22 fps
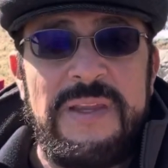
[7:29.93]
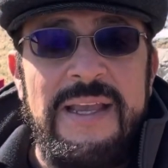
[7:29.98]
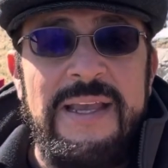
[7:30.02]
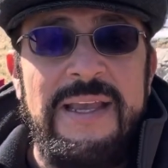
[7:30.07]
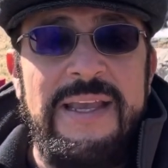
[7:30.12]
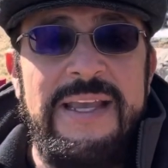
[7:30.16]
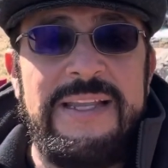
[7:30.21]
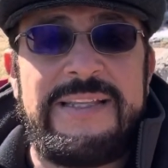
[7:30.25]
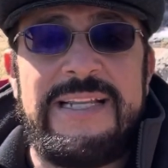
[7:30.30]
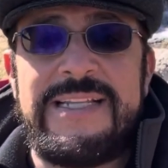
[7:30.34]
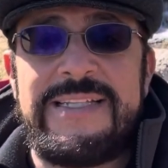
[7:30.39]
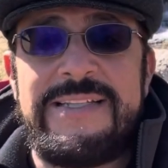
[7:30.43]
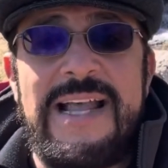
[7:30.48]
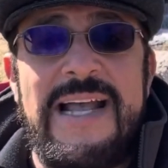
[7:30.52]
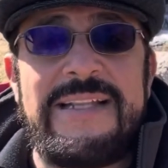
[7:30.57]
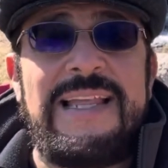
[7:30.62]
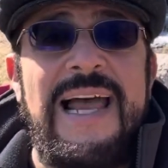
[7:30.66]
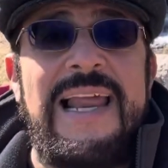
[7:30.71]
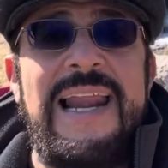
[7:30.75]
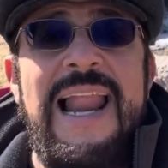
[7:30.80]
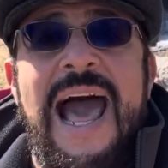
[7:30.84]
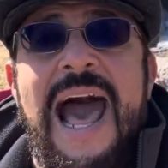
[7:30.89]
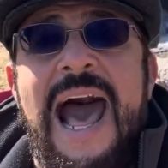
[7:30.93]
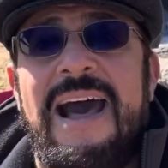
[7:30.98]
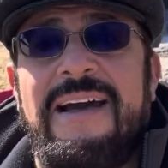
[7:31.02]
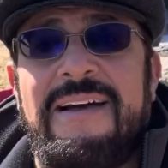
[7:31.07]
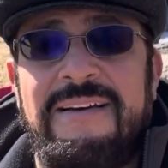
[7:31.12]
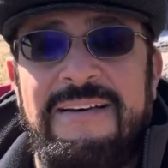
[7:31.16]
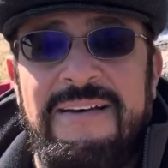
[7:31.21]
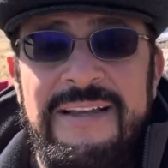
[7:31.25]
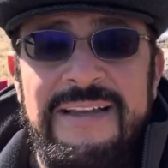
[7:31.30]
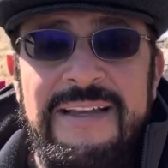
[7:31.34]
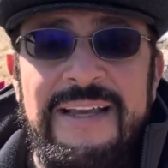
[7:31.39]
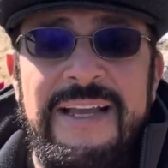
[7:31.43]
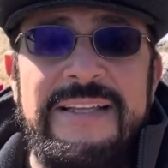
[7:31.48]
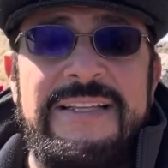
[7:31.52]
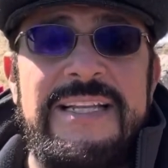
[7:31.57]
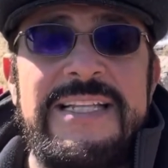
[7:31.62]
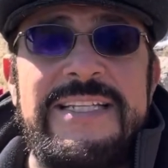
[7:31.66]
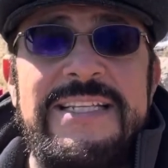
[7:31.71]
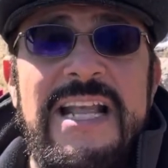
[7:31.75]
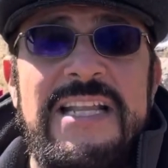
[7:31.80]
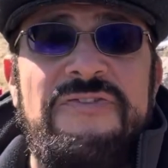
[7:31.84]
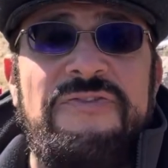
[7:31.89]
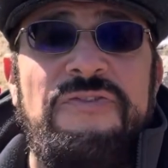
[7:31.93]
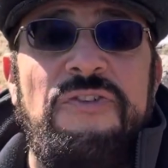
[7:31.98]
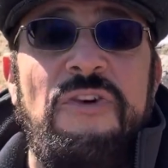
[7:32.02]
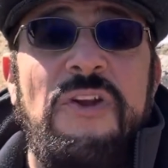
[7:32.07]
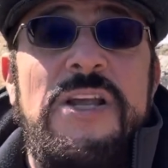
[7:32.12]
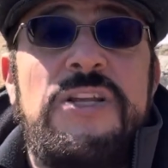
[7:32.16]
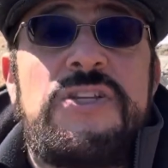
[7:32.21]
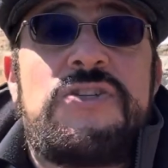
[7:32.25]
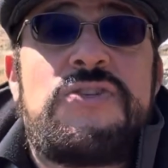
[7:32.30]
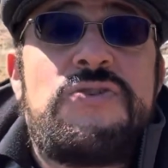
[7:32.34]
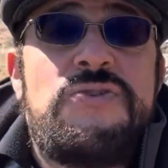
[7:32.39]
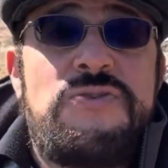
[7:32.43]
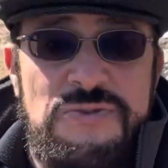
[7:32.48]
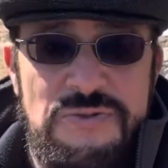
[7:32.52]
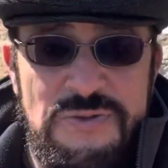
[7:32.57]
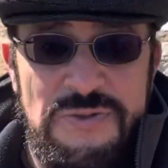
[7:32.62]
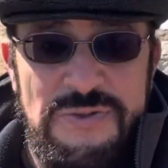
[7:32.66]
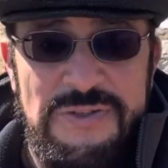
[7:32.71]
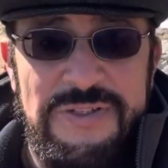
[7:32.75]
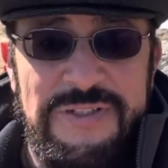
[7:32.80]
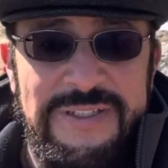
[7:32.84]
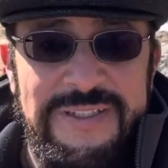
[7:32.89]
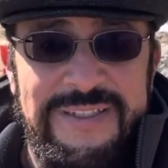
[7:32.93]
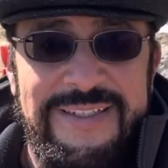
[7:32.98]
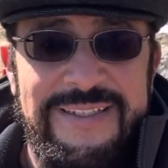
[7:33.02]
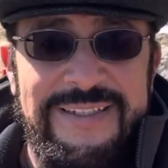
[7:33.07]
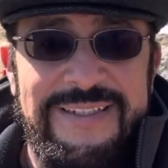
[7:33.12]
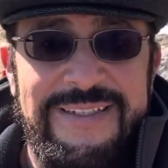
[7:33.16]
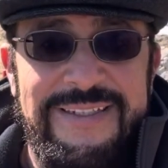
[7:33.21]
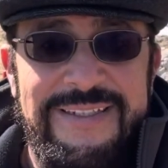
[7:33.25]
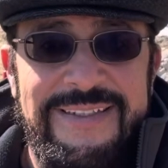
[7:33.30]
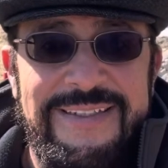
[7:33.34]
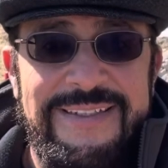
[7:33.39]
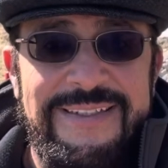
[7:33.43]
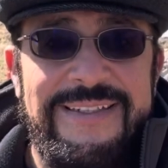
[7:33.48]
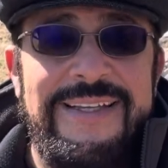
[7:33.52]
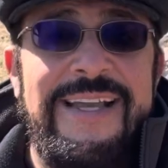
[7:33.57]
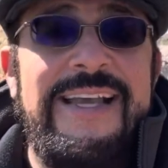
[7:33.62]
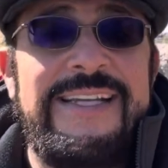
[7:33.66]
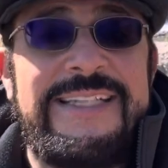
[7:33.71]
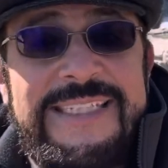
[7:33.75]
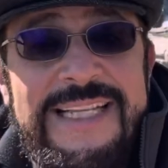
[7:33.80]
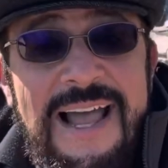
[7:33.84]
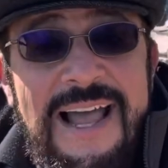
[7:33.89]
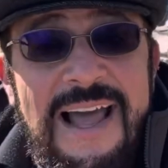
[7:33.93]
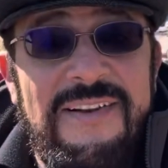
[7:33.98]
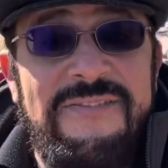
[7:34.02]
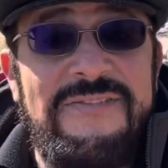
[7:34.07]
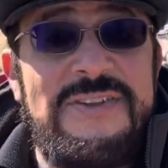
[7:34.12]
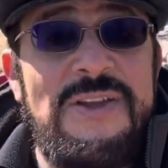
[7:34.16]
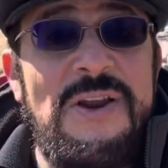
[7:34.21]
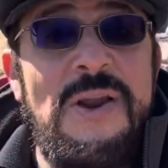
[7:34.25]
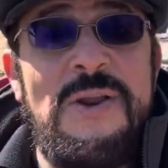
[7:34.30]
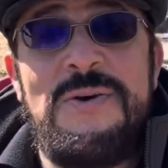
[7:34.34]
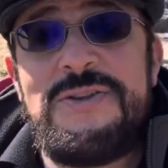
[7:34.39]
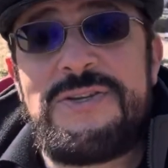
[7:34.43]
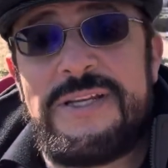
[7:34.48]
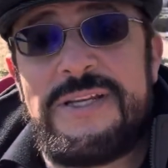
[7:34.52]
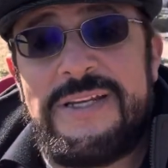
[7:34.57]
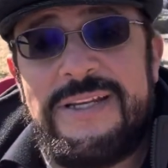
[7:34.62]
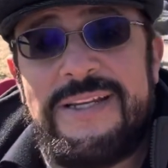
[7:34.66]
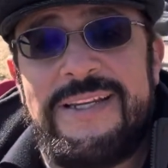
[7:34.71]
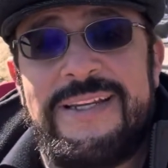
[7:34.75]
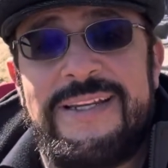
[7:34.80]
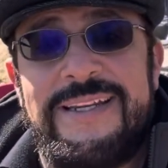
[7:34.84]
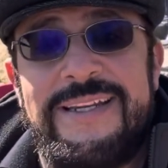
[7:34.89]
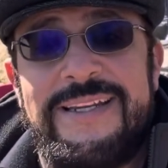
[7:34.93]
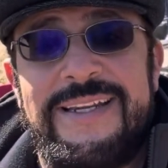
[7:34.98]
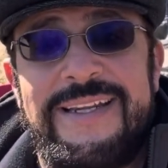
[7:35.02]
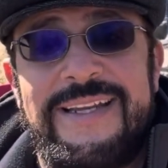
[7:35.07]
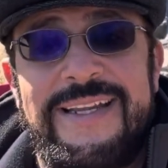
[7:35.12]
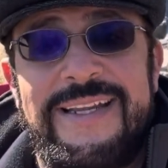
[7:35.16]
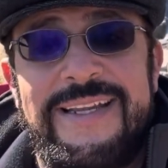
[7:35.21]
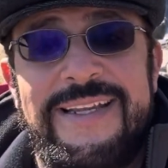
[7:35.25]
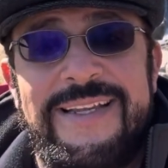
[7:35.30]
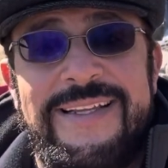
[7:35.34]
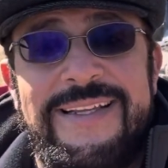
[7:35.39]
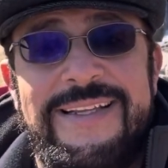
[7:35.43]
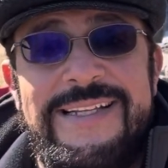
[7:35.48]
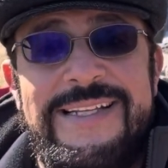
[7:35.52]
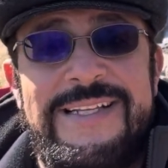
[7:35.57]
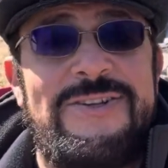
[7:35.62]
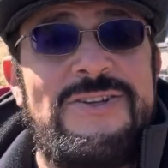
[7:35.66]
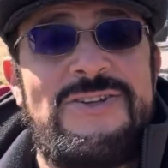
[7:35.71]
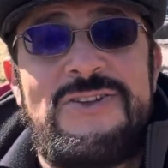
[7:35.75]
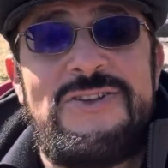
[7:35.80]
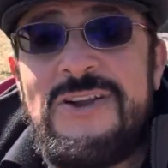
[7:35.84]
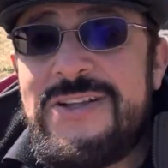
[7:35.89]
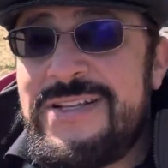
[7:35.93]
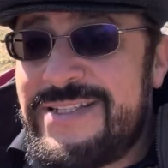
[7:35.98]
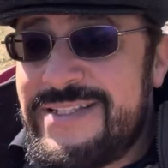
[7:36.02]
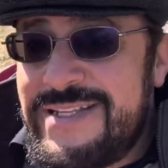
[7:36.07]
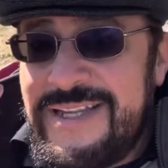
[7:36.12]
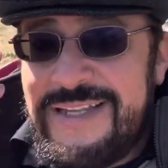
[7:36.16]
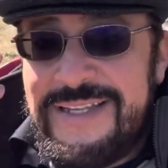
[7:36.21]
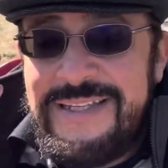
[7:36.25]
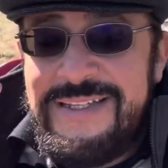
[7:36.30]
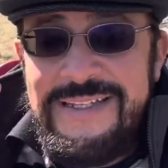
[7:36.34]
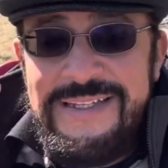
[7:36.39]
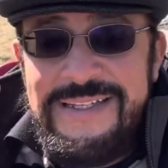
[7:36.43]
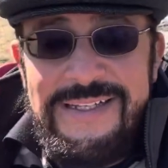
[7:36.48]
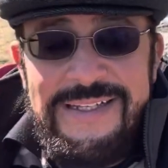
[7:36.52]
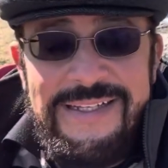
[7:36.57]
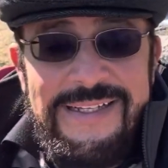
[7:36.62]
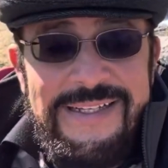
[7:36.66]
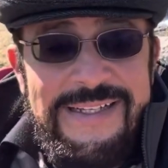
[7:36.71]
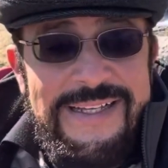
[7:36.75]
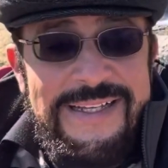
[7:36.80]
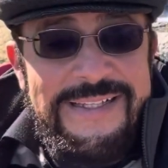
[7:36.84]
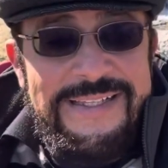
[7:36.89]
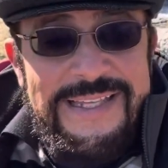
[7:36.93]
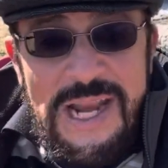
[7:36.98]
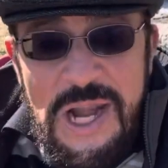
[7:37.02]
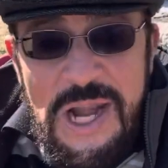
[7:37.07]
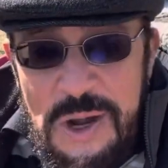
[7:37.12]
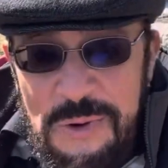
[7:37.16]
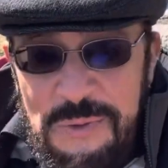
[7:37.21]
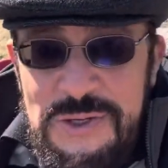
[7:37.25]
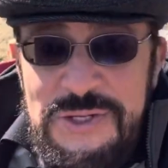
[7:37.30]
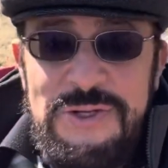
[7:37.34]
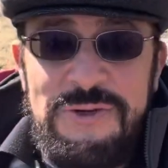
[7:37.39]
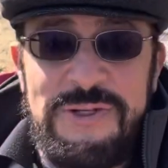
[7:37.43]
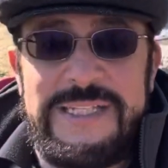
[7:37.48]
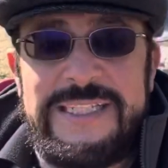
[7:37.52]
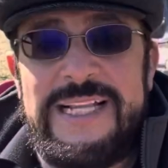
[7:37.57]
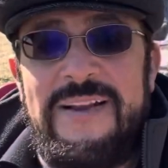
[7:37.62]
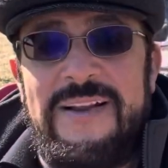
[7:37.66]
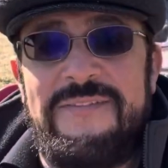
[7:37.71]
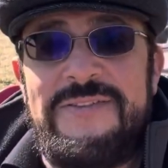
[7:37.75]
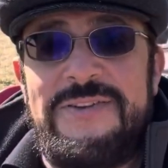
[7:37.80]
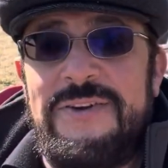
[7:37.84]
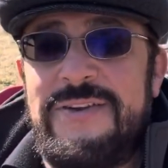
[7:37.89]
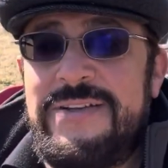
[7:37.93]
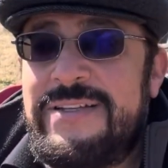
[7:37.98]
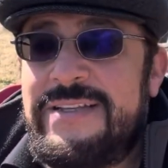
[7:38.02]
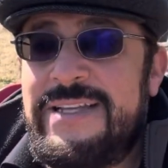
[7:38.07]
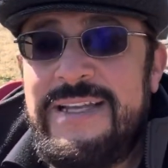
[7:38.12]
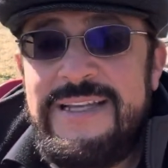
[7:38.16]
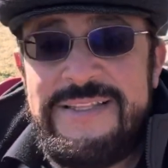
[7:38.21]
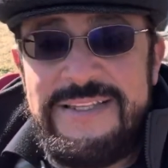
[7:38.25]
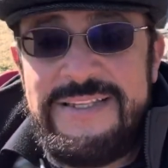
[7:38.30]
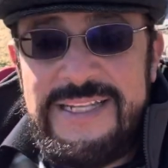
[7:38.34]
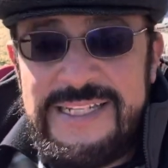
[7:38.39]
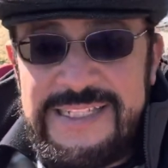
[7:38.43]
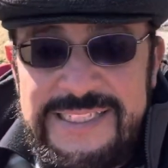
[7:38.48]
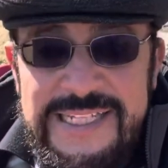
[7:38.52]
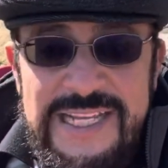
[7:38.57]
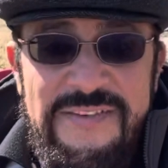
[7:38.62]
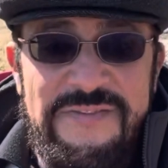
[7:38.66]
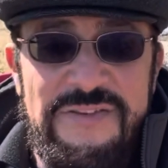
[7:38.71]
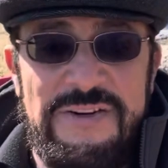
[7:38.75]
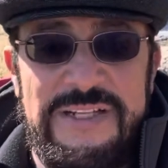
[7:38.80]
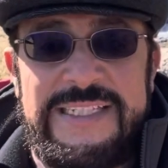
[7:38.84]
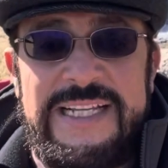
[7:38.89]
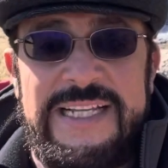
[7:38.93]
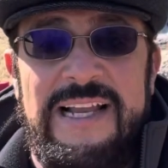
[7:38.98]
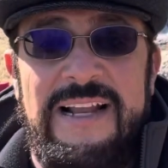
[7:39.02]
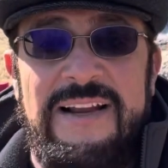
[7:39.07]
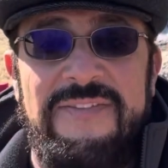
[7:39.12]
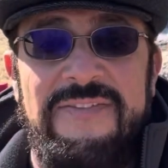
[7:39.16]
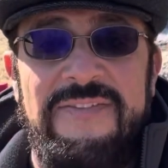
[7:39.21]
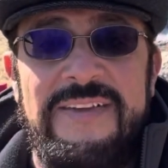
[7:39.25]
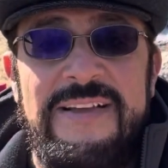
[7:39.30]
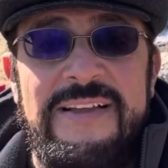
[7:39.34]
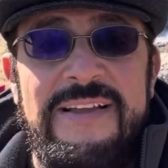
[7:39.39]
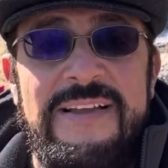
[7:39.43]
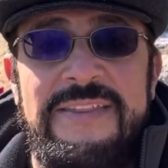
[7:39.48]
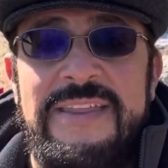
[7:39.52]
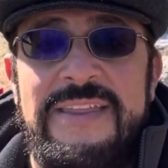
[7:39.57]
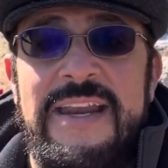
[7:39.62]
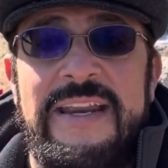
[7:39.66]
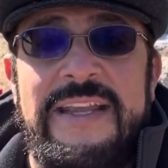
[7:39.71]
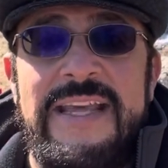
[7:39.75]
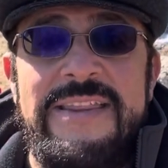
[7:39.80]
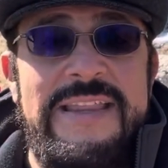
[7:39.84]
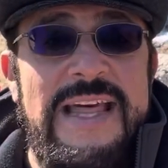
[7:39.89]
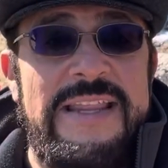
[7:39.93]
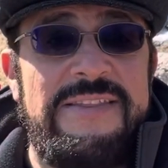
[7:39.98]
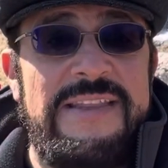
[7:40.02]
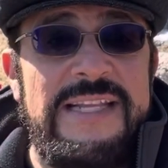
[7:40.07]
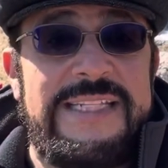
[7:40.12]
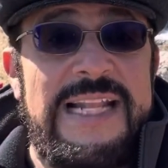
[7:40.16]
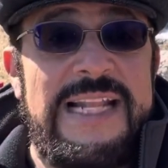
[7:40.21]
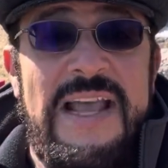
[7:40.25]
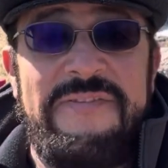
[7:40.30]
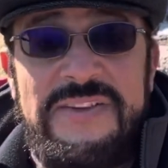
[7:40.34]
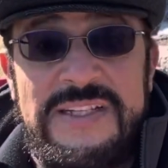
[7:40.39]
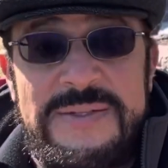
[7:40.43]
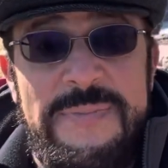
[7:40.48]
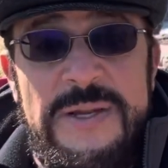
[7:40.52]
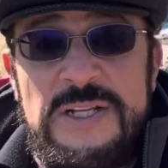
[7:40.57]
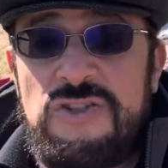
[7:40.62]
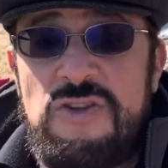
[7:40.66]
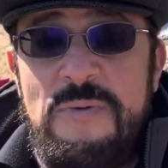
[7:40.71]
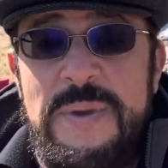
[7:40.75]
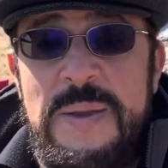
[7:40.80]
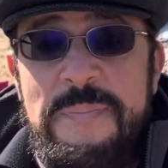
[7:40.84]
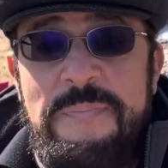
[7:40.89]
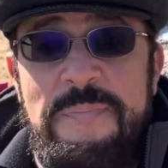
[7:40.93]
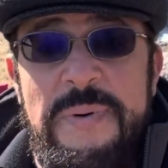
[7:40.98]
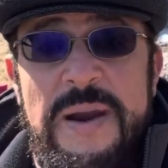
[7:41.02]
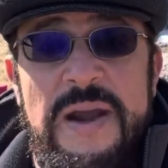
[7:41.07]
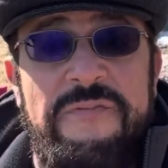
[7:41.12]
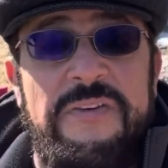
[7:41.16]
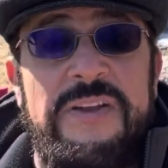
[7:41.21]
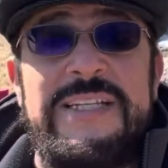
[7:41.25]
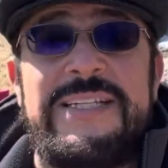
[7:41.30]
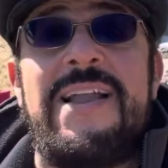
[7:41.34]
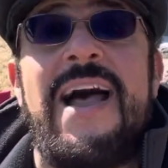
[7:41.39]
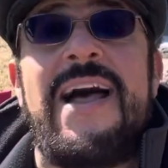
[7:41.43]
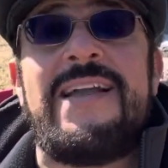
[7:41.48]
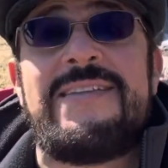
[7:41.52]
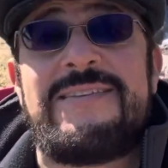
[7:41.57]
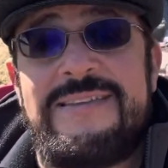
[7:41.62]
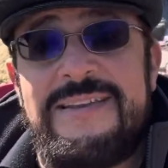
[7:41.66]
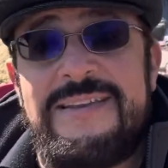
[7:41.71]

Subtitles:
It is not al-haq. It is not fully true. It's self-delusion. So don't delude yourself. Don't deceive yourself thinking that this life is meant to be perfect. It's not.